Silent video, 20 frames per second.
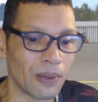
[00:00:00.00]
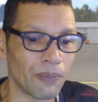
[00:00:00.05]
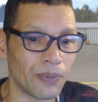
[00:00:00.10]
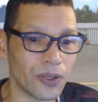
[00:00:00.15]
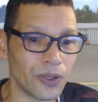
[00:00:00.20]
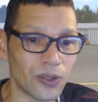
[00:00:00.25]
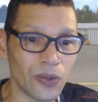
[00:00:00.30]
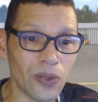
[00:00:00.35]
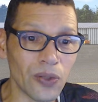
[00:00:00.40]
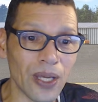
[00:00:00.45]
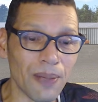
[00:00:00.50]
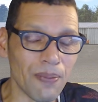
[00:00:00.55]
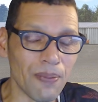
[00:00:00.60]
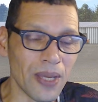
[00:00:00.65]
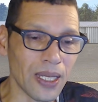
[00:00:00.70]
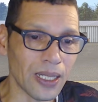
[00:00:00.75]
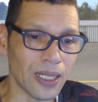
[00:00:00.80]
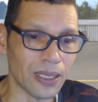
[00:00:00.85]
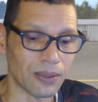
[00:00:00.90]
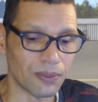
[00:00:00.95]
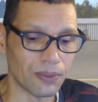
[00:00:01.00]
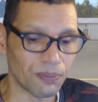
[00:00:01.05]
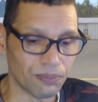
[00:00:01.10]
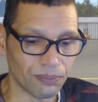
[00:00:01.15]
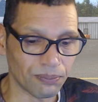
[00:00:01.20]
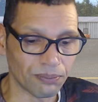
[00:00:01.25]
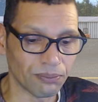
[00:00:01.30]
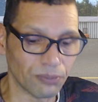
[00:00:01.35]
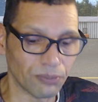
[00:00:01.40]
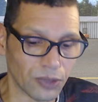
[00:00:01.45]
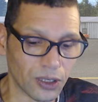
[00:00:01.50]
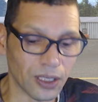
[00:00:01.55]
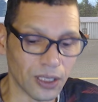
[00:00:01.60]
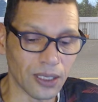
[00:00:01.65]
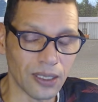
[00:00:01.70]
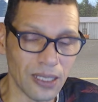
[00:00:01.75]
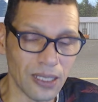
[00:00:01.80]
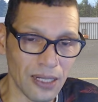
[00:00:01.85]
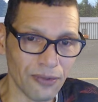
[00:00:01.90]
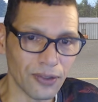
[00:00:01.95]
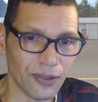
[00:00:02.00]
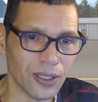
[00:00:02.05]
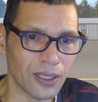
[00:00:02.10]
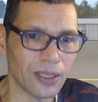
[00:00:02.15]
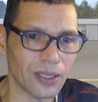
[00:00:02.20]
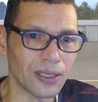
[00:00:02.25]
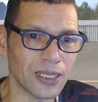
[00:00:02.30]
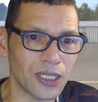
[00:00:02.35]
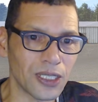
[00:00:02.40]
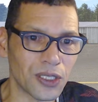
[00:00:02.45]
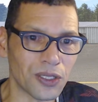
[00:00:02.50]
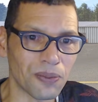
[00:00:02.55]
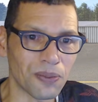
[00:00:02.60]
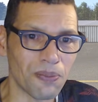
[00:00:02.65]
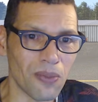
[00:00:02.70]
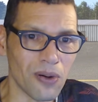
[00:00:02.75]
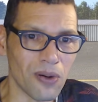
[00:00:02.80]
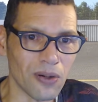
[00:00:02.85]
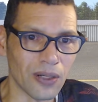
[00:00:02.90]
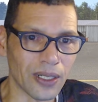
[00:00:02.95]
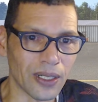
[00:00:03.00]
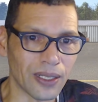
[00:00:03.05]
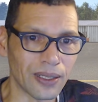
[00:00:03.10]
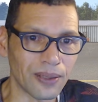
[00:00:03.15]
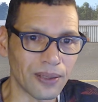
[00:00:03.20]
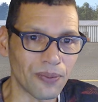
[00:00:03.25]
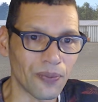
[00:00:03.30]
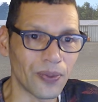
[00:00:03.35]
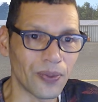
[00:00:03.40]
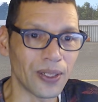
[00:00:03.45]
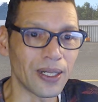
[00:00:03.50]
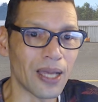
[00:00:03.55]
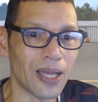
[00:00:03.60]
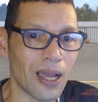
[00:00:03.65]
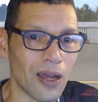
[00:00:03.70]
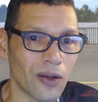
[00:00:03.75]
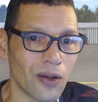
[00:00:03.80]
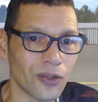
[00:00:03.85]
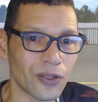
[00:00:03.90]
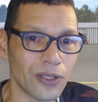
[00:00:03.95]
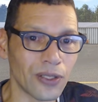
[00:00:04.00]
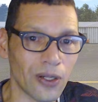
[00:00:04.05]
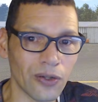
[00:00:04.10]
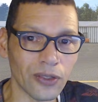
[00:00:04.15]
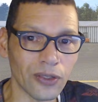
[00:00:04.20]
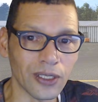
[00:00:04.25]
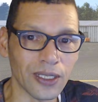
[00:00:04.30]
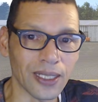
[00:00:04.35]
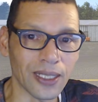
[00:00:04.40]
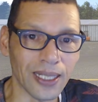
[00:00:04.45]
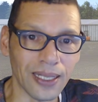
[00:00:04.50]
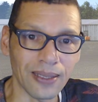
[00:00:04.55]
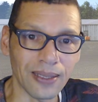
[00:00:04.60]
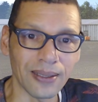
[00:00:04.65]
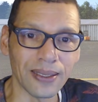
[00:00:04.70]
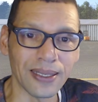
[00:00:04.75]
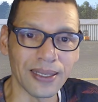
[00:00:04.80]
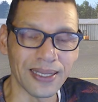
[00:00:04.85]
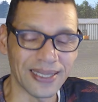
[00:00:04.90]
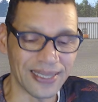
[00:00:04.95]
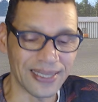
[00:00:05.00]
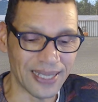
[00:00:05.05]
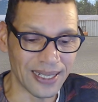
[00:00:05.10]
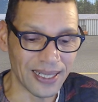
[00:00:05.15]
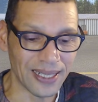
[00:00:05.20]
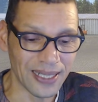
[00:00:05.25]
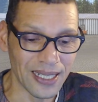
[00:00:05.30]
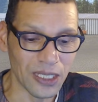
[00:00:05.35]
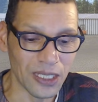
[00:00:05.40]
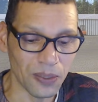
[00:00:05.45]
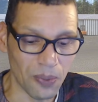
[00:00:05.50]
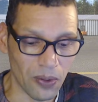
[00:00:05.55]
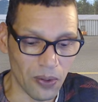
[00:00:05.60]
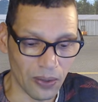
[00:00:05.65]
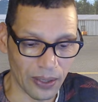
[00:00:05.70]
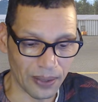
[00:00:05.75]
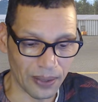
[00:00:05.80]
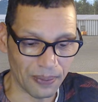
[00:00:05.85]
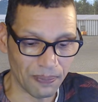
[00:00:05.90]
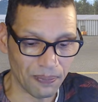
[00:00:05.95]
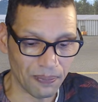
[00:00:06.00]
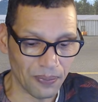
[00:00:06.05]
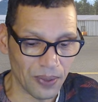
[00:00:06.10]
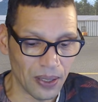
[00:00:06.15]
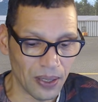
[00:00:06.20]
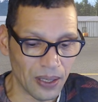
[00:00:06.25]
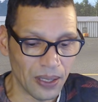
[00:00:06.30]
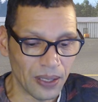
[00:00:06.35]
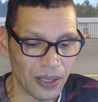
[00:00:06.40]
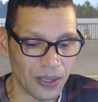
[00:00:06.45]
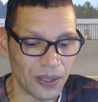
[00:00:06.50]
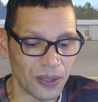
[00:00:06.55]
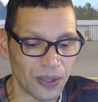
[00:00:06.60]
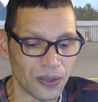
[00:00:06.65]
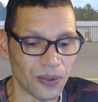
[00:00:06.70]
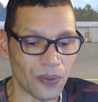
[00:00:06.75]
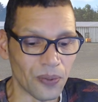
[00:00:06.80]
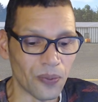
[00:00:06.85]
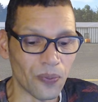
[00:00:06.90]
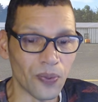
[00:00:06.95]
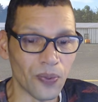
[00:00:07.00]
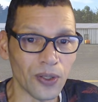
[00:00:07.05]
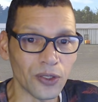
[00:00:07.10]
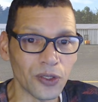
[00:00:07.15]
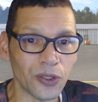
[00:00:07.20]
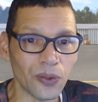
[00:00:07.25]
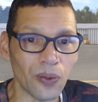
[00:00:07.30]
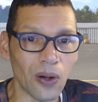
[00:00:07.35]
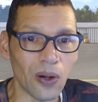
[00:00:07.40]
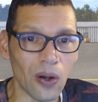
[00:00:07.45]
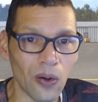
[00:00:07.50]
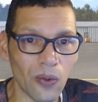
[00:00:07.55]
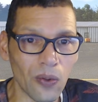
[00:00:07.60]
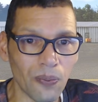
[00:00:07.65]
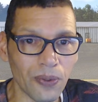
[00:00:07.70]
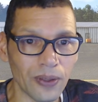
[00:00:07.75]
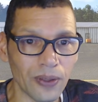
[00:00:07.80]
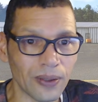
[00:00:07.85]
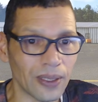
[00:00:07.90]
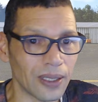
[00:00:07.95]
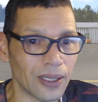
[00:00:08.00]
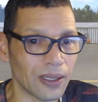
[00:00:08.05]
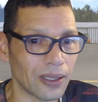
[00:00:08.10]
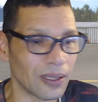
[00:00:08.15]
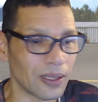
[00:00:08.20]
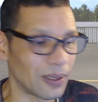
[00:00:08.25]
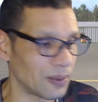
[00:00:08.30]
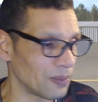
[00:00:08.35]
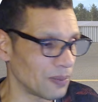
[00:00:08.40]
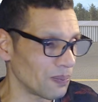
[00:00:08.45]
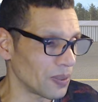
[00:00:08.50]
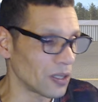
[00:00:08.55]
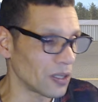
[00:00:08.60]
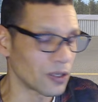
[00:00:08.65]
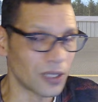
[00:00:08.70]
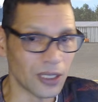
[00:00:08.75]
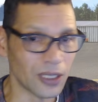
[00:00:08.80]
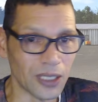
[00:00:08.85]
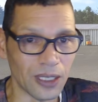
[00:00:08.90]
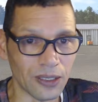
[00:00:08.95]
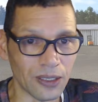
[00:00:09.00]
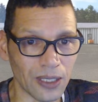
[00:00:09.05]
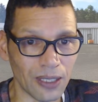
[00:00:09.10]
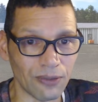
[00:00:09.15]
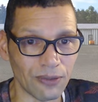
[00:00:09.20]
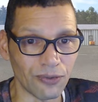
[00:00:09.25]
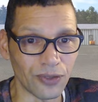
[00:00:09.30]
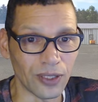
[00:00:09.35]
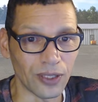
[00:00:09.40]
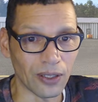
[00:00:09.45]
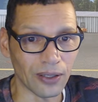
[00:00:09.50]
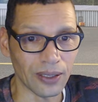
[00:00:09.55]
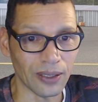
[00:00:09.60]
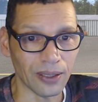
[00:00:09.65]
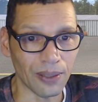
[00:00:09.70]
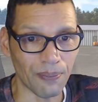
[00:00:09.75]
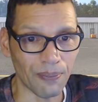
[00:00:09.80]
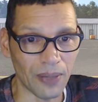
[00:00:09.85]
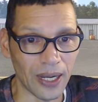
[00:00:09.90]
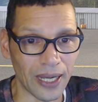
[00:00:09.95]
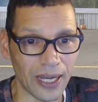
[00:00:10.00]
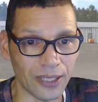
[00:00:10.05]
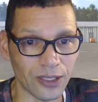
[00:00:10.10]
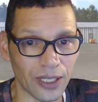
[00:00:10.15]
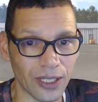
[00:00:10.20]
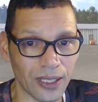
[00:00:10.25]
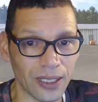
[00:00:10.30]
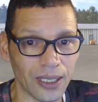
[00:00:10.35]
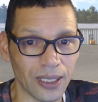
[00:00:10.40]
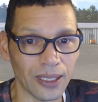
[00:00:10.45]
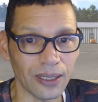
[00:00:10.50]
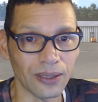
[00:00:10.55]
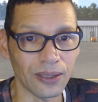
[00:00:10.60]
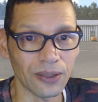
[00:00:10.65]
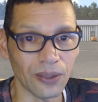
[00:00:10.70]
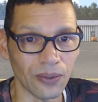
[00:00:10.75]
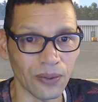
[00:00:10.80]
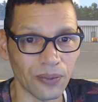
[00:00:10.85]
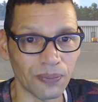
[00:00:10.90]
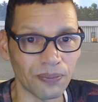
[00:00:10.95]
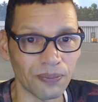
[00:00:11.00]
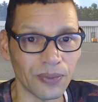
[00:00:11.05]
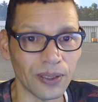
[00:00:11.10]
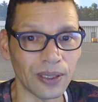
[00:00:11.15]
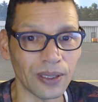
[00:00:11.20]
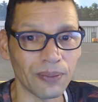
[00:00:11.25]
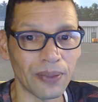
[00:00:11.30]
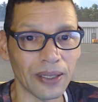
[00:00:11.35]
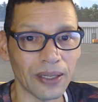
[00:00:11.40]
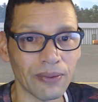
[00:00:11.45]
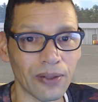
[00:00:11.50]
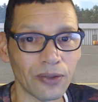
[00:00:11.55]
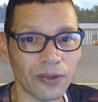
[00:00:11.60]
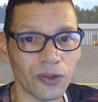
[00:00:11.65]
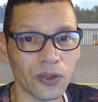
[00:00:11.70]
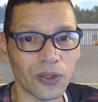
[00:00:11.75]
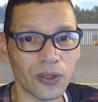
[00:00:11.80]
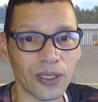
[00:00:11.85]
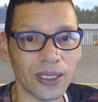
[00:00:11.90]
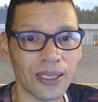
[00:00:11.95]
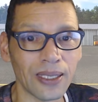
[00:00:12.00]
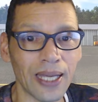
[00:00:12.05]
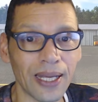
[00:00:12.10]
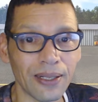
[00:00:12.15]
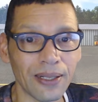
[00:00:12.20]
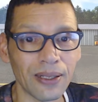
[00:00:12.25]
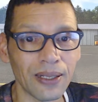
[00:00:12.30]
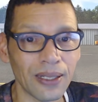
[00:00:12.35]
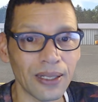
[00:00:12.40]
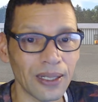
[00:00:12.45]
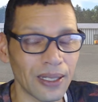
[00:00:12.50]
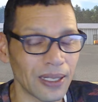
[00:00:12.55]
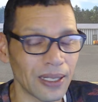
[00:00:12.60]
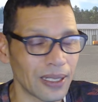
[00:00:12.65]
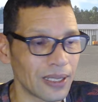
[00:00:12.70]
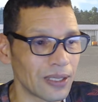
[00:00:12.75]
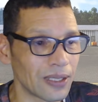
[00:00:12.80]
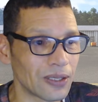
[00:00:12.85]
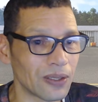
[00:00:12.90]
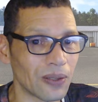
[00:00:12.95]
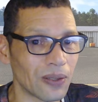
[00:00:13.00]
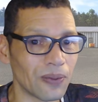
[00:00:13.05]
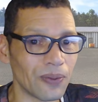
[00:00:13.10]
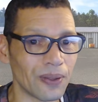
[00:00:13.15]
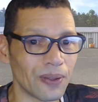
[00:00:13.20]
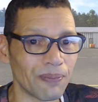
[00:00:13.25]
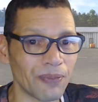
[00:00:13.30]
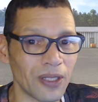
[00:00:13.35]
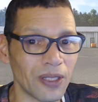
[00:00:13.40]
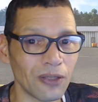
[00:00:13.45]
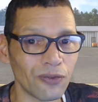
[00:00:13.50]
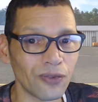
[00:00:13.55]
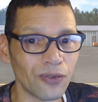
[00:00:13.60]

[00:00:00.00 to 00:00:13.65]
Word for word: but you can make it significantly smaller without noticing that it is smaller so once you open, uh, because this is in VR, I got my headset here, so in the background you see that. So in